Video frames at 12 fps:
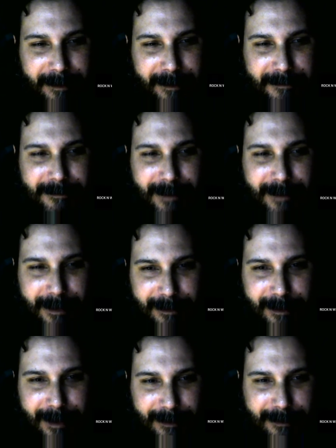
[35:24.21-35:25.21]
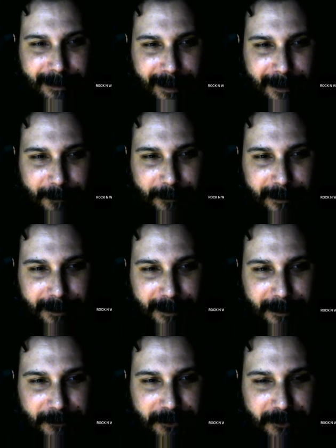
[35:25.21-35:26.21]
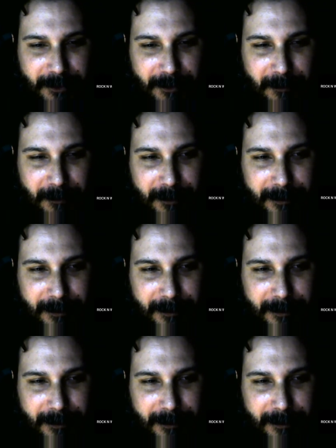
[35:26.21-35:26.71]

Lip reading: This is not that type of show.